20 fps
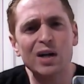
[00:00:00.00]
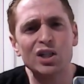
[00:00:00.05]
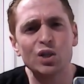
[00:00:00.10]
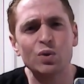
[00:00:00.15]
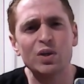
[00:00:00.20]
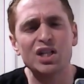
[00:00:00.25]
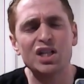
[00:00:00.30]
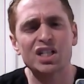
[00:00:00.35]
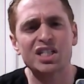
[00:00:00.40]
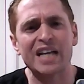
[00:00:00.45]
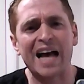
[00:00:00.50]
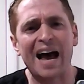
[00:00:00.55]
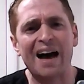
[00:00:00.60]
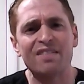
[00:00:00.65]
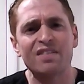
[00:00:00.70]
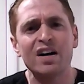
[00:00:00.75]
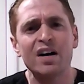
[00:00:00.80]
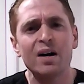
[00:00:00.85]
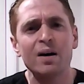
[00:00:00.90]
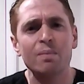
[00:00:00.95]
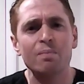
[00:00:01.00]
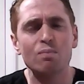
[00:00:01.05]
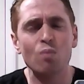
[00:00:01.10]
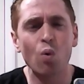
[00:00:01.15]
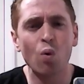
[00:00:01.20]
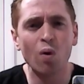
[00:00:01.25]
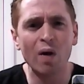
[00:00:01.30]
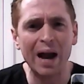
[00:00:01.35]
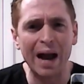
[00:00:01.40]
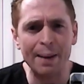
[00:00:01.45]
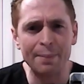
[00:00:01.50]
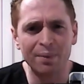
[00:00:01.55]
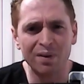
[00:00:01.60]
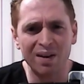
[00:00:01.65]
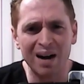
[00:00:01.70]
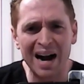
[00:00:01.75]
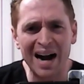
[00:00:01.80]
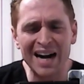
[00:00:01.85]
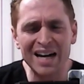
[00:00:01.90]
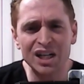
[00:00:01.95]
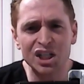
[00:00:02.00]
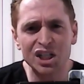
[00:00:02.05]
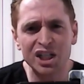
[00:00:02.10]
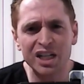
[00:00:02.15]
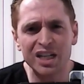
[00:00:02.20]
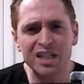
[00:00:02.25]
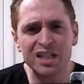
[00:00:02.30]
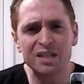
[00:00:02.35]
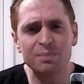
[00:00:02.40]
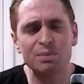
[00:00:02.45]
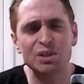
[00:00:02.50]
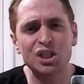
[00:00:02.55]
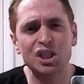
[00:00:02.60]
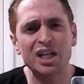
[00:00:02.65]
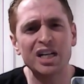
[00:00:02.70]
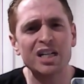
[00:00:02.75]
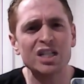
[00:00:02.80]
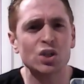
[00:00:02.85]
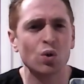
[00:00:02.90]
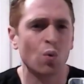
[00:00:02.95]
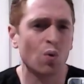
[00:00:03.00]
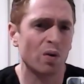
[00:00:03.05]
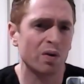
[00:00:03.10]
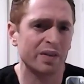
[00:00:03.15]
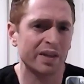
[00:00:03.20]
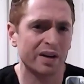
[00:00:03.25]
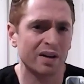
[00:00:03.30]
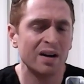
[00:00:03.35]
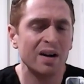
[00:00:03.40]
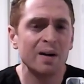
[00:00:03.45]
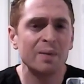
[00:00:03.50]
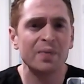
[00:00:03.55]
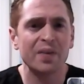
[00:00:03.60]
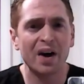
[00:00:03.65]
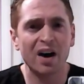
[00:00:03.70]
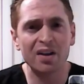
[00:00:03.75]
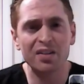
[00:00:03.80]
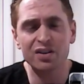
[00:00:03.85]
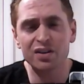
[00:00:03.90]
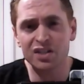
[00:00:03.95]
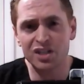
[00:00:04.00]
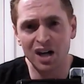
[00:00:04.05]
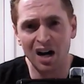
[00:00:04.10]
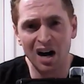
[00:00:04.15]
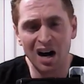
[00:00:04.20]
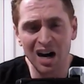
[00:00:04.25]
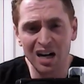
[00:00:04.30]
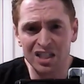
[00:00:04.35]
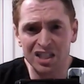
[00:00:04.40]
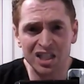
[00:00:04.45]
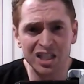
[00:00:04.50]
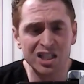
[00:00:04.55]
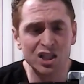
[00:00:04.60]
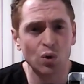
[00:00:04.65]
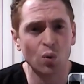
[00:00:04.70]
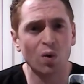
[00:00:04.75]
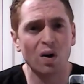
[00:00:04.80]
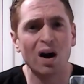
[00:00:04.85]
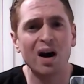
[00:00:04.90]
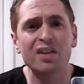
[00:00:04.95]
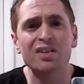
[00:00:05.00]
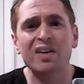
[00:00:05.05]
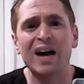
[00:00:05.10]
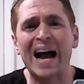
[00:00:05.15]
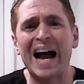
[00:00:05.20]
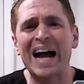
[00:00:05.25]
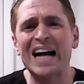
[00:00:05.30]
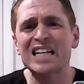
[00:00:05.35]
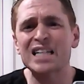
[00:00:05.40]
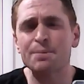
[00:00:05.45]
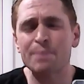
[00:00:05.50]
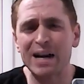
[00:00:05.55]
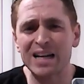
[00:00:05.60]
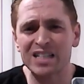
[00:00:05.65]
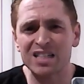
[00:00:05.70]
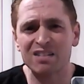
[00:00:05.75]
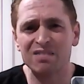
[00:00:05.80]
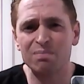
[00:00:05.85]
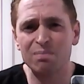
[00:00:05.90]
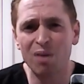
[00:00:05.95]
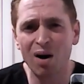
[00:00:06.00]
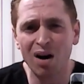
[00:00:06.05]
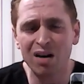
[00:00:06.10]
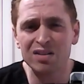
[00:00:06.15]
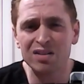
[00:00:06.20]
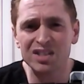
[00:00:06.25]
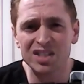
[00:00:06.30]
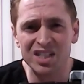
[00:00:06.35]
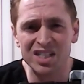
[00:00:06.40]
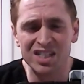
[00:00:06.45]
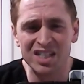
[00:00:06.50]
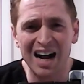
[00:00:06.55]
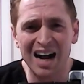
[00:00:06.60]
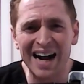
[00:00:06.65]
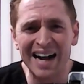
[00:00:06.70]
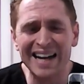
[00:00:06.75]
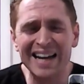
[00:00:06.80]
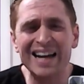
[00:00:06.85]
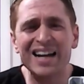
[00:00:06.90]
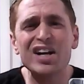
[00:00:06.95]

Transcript: Do we just have more MRI machines or are there other toxins or other aspects of modern society?